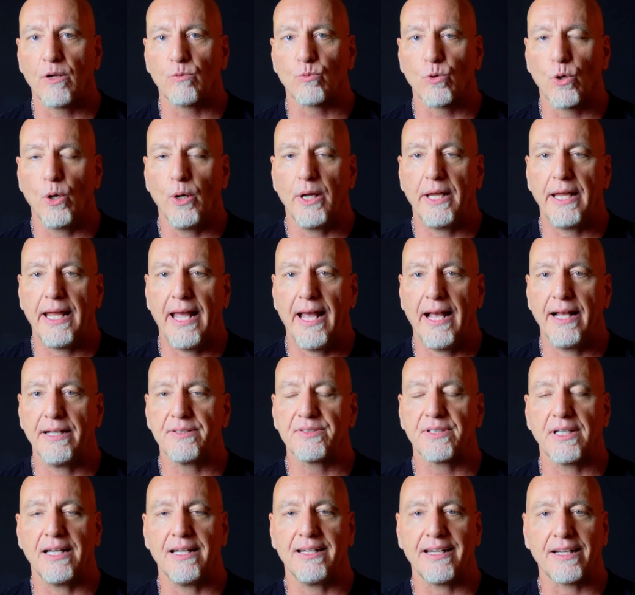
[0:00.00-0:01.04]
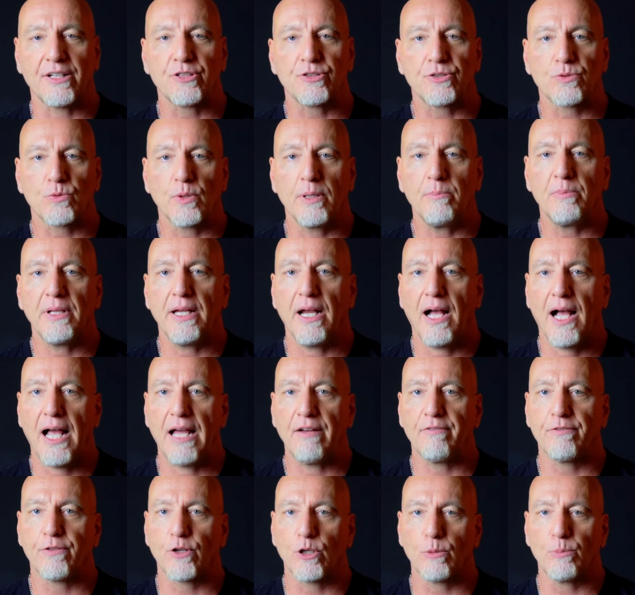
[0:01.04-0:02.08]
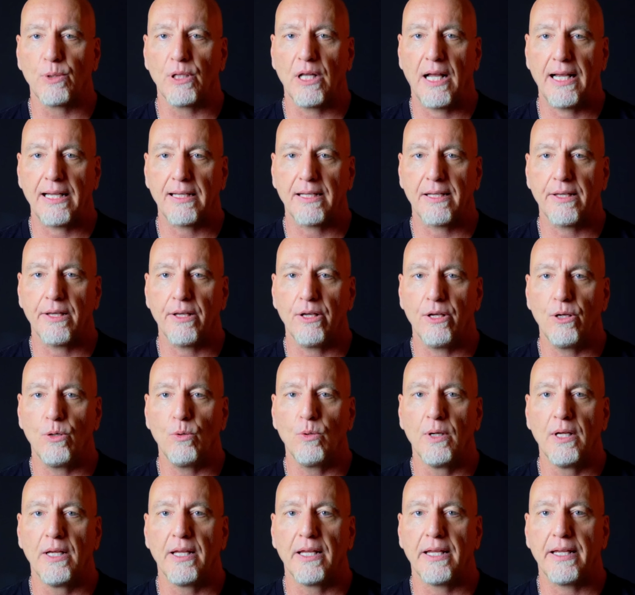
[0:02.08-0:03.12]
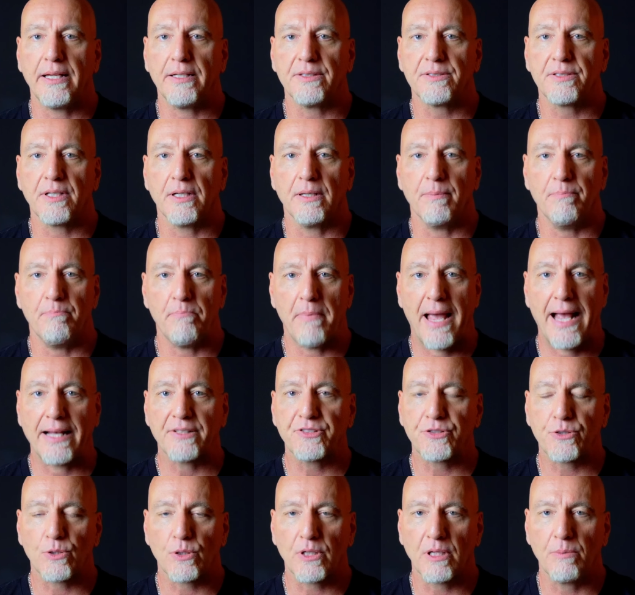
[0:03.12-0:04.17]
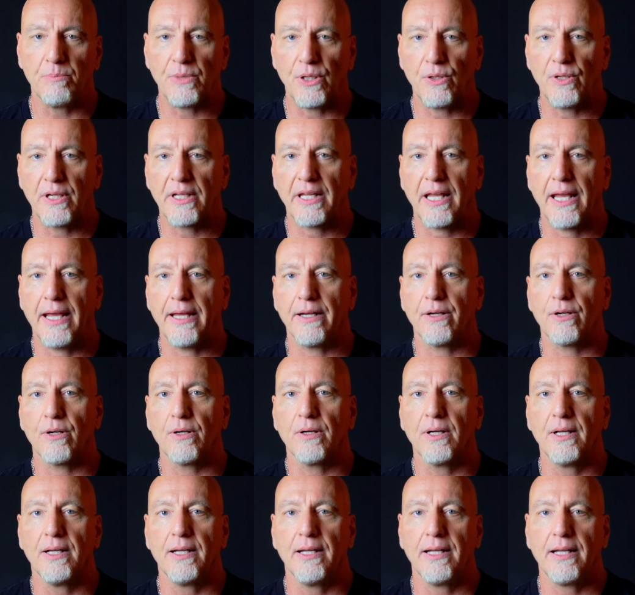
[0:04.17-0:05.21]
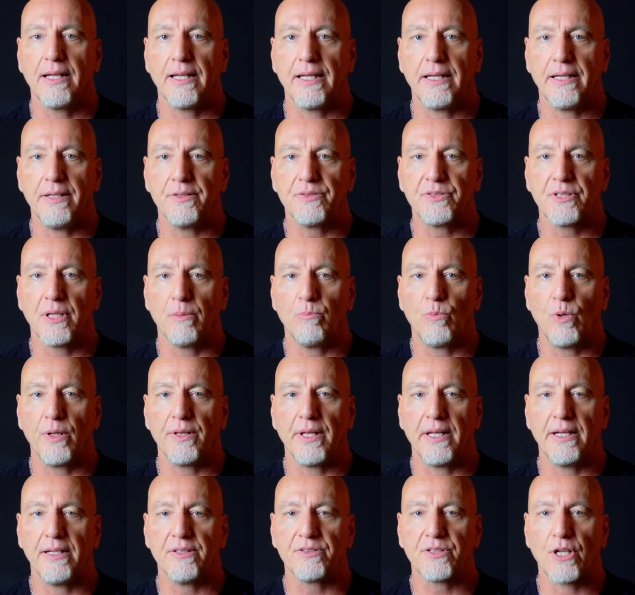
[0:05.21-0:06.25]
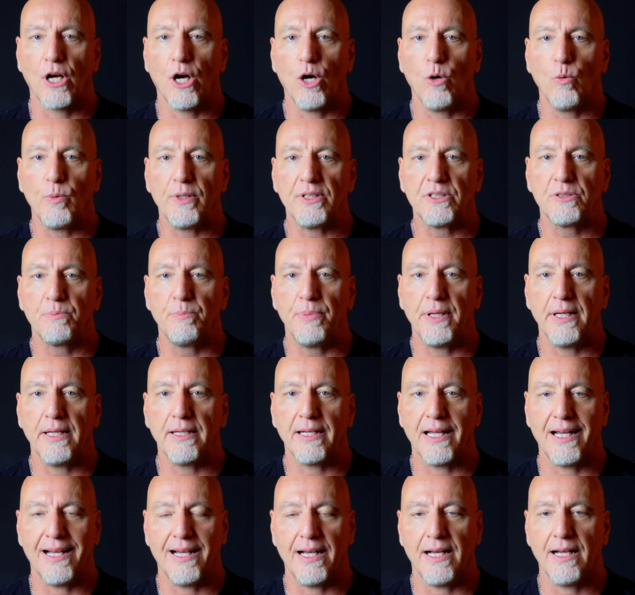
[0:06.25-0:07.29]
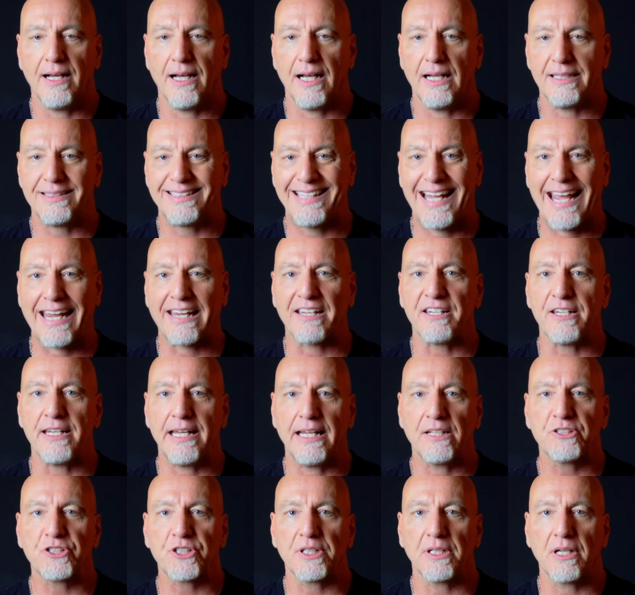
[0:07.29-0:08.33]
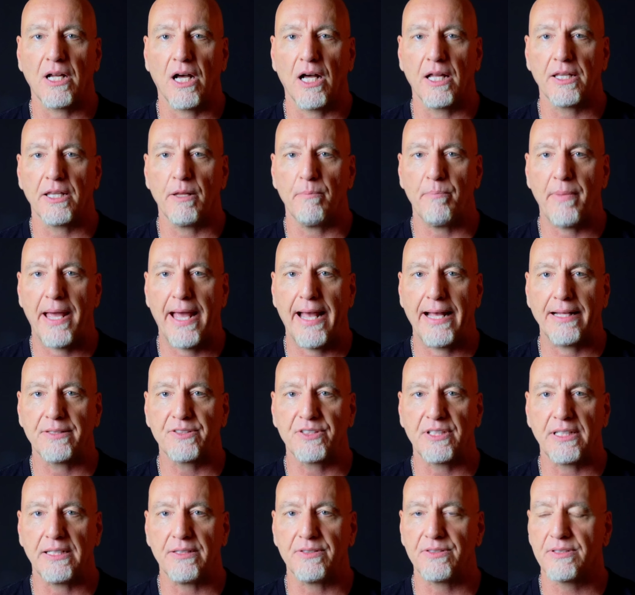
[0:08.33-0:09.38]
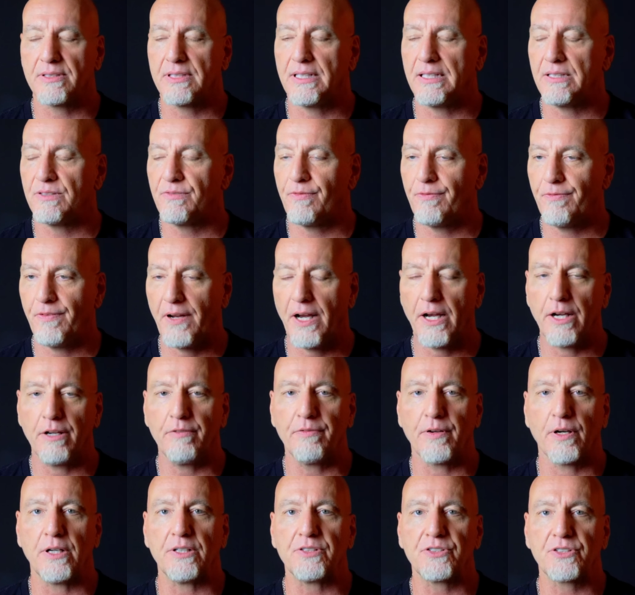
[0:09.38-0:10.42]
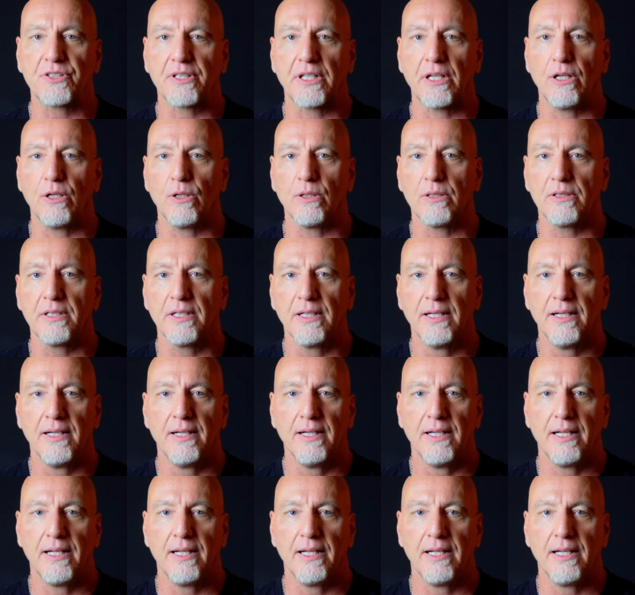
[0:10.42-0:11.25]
Roy has an extremely high verbal IQ. He's a master communicator. He is someone that has always been a technician on the mats. He's very, very skilled.